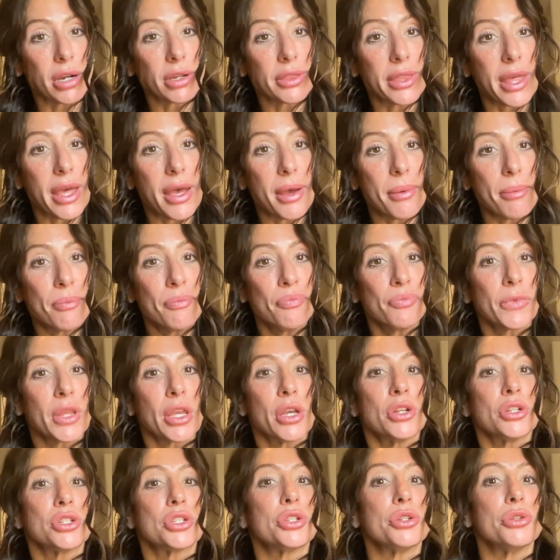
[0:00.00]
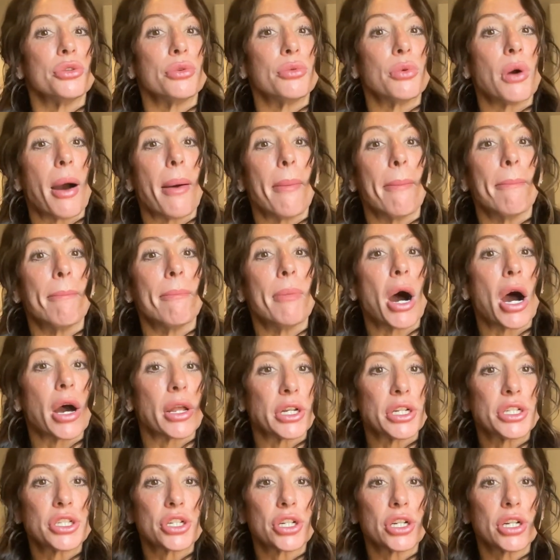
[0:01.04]
them to
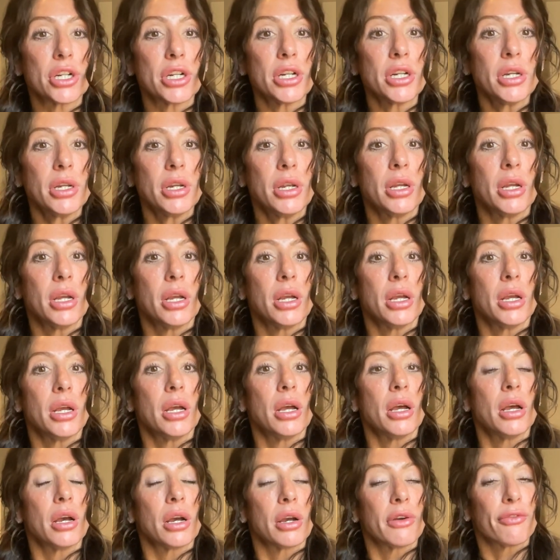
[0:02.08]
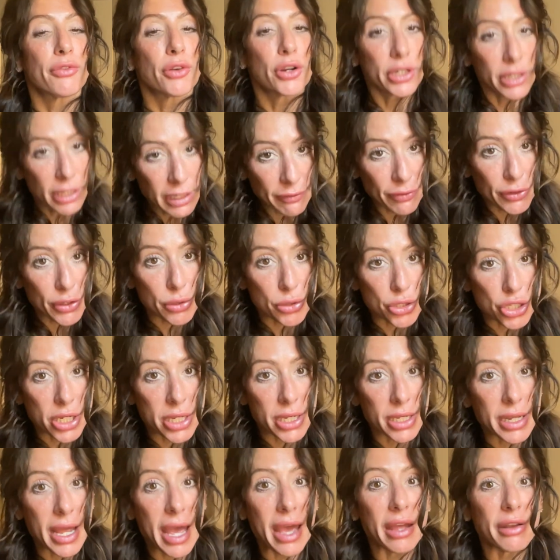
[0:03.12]
monitor for
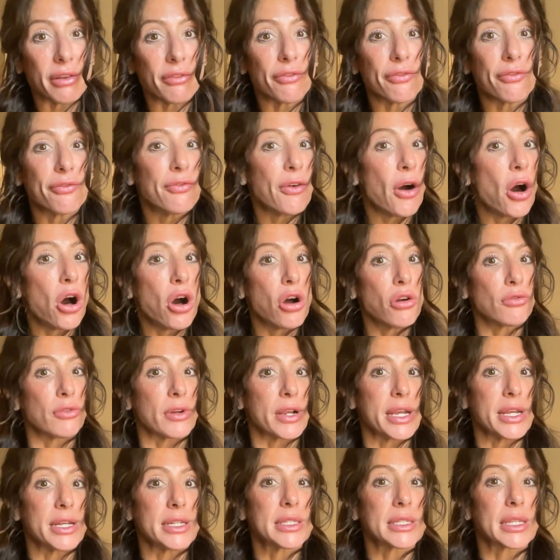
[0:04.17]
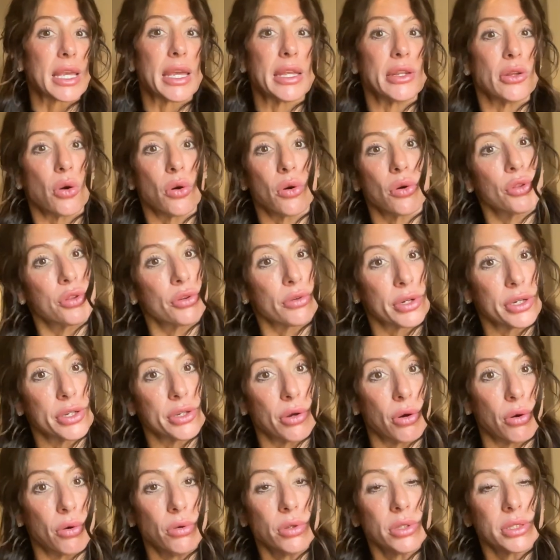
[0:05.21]
confusion and fall risk in older
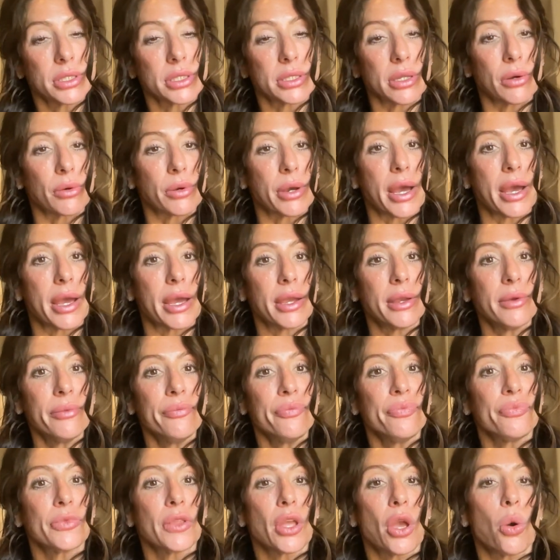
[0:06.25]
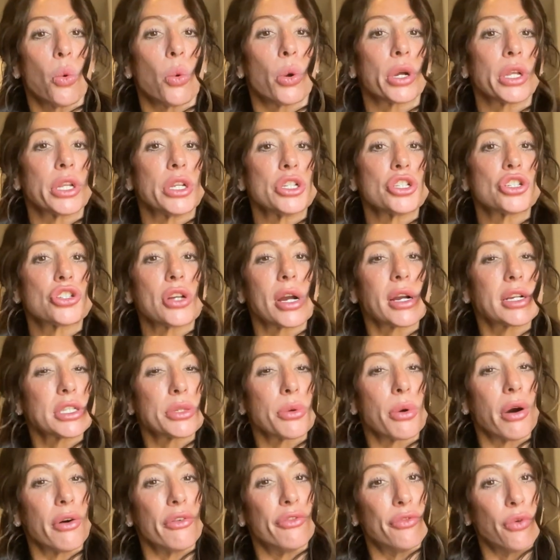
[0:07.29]
adults, okay? We're going to instruct to
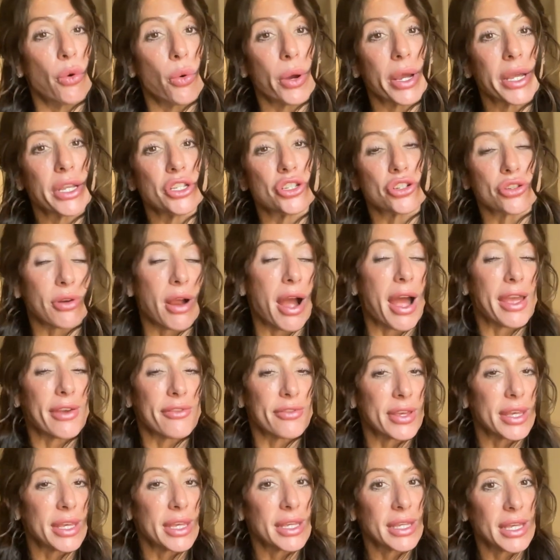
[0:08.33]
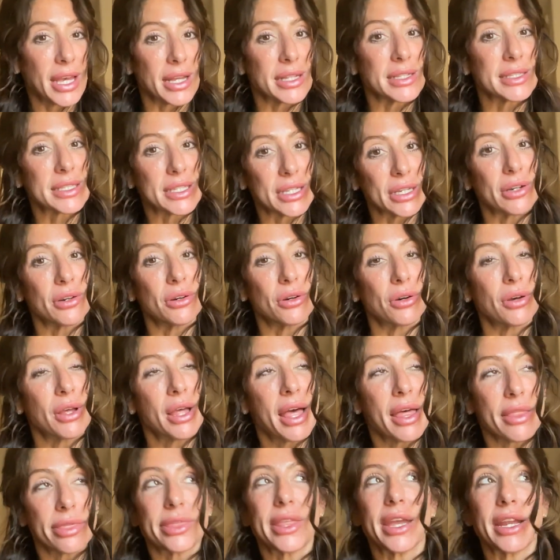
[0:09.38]
avoid driving until
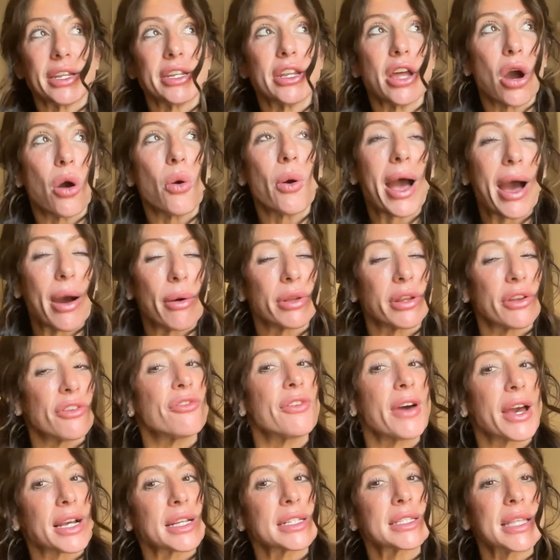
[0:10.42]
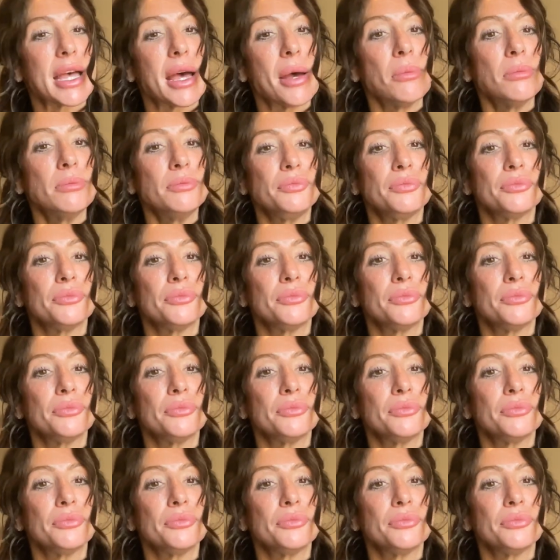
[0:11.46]
they know how it affects them.